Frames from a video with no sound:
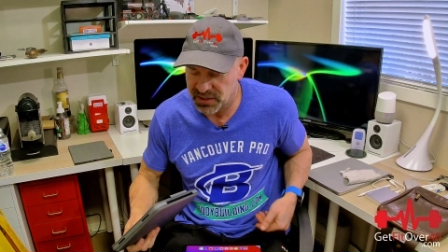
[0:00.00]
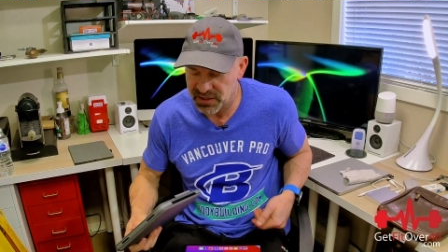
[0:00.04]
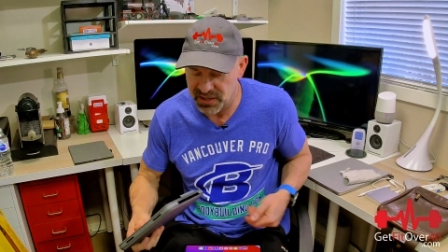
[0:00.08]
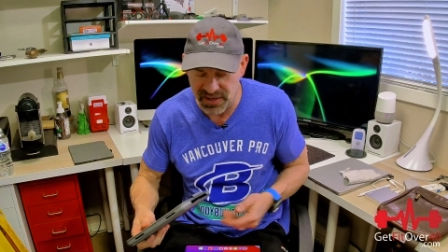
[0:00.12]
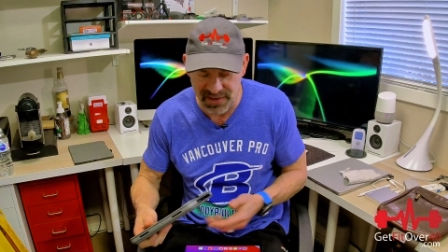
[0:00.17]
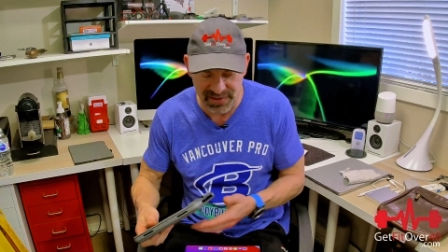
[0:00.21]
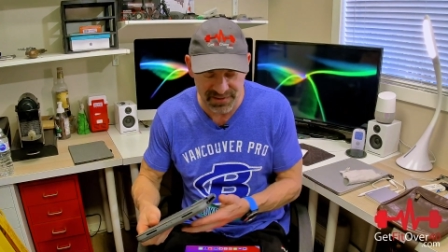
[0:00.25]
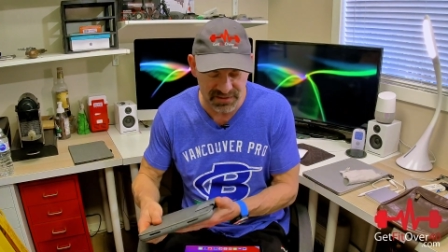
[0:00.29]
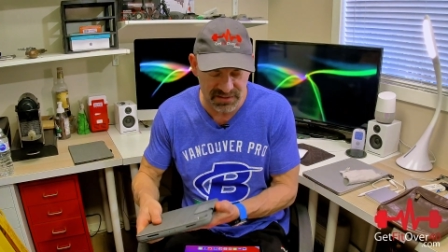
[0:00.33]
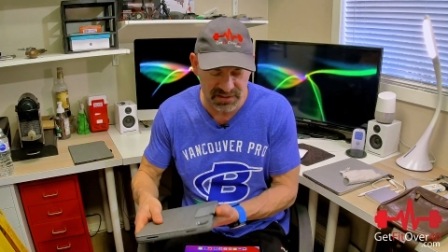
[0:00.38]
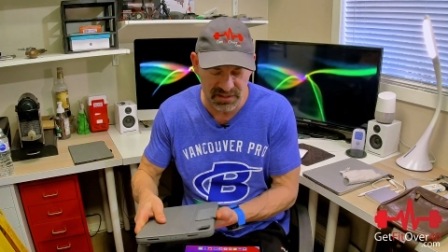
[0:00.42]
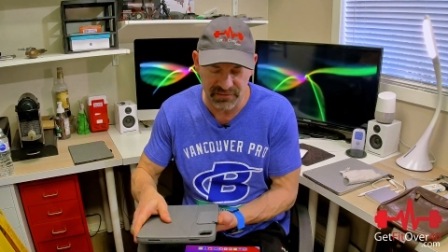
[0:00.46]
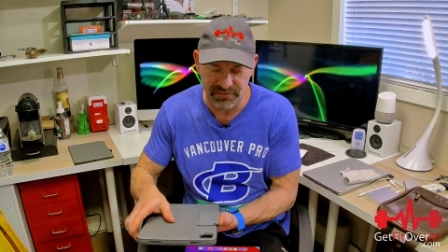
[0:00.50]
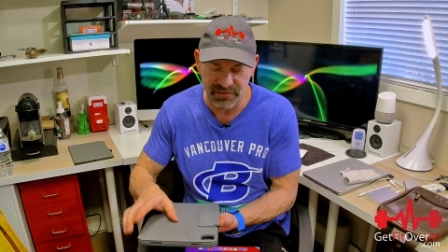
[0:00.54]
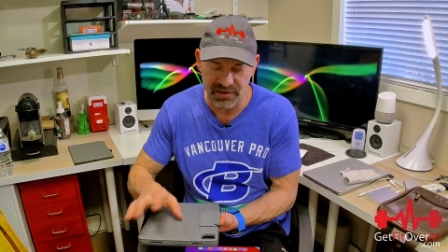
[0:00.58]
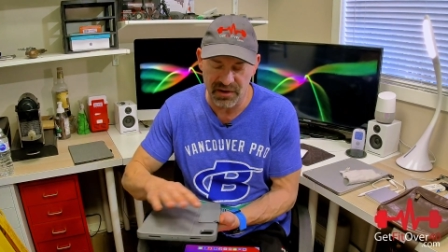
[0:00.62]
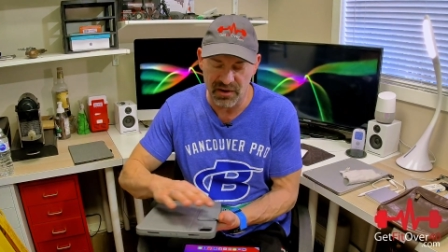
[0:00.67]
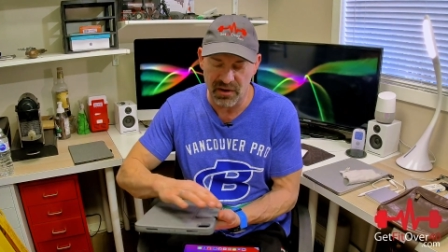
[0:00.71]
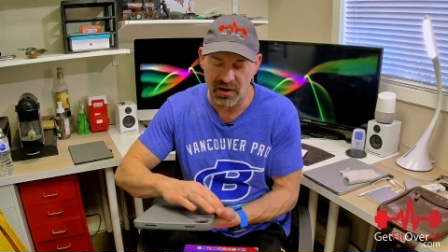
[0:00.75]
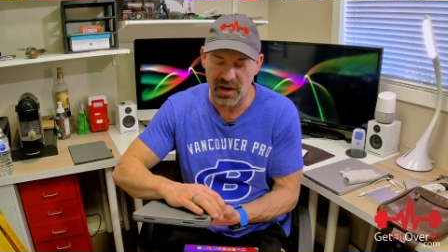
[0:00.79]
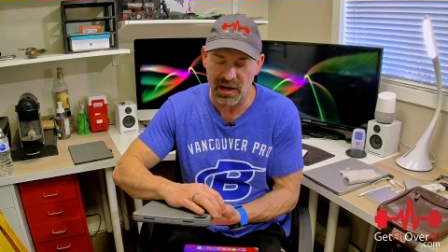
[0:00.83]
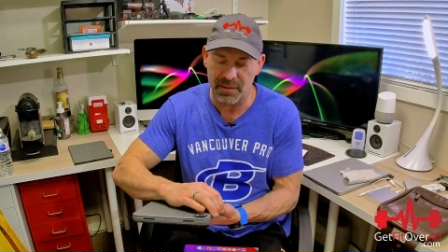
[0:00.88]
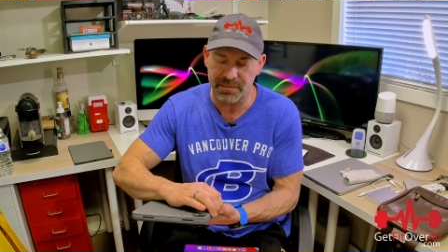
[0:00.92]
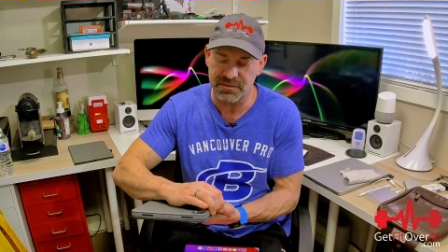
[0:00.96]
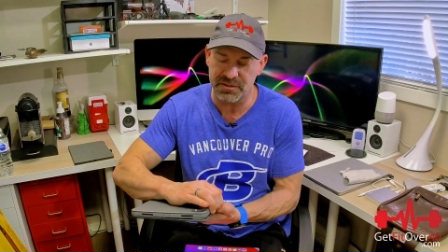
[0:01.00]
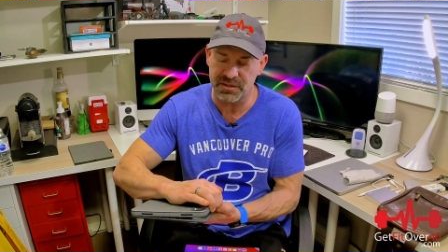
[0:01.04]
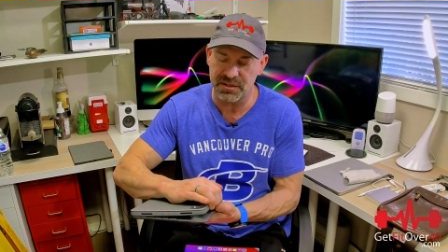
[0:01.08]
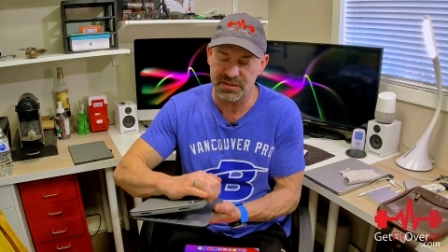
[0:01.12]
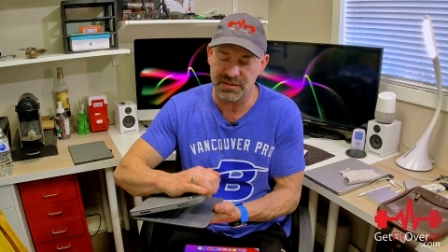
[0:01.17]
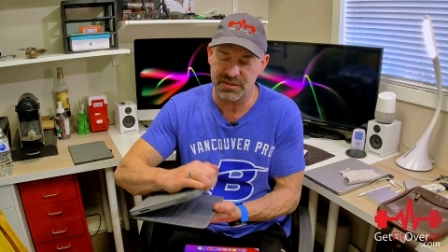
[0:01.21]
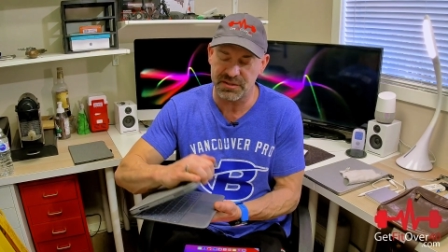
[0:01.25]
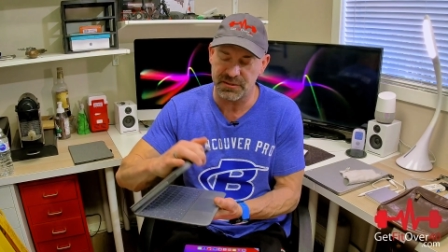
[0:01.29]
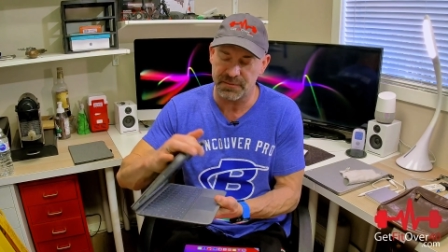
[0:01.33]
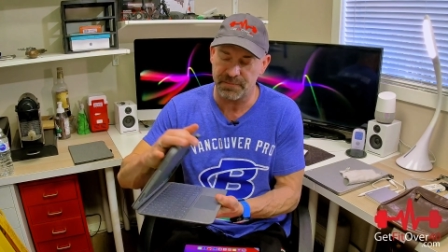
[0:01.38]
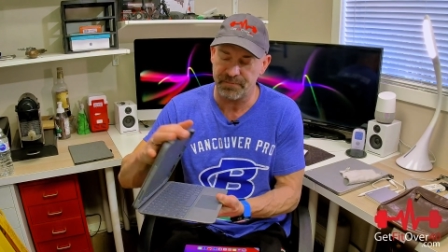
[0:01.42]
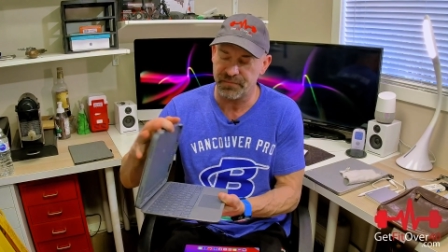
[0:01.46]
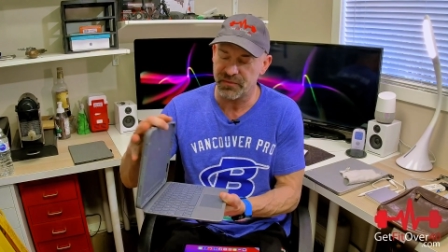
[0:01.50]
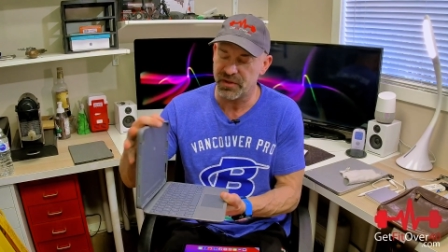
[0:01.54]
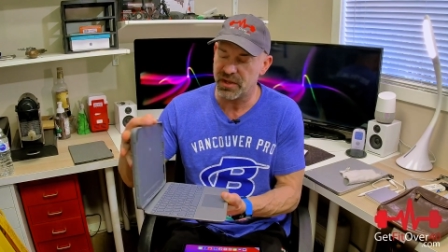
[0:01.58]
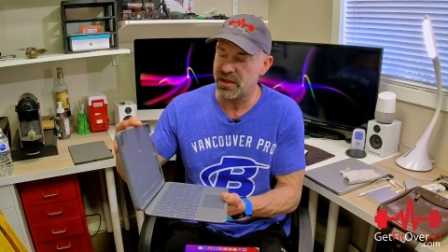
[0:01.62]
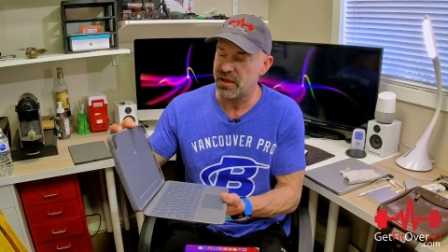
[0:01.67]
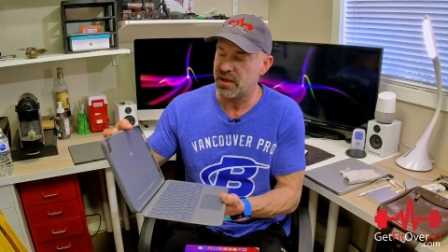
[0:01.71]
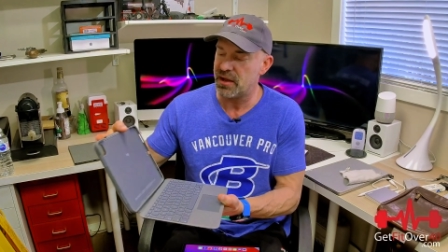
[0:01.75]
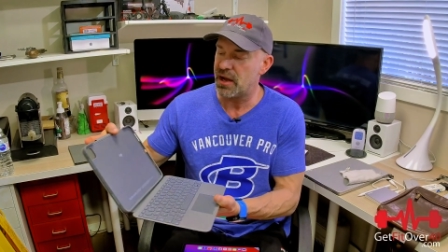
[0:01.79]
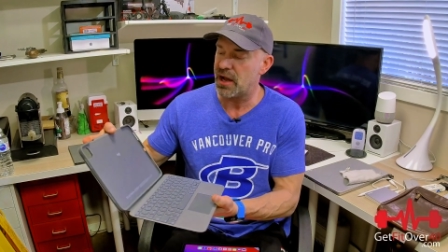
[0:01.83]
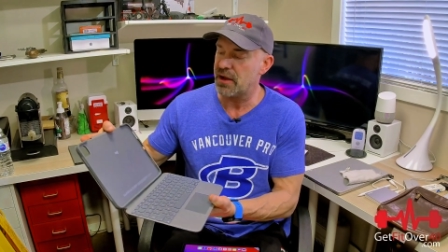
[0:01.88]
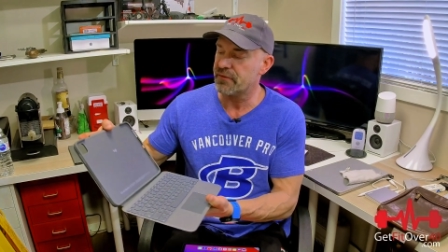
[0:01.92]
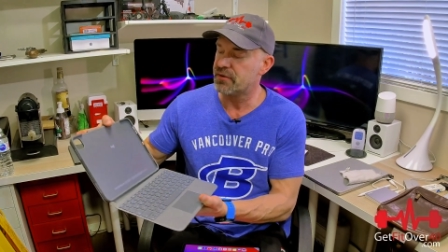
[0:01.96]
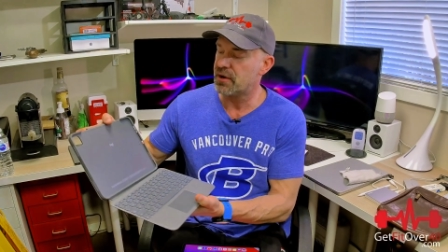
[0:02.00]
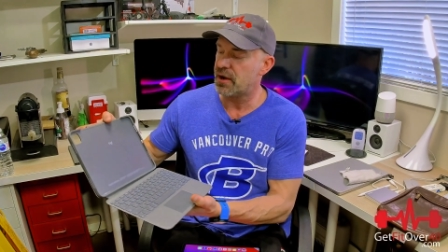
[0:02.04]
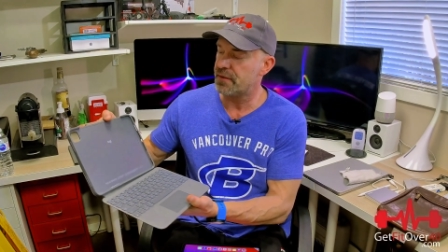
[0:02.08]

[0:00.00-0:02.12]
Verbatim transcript: connectivity options, I've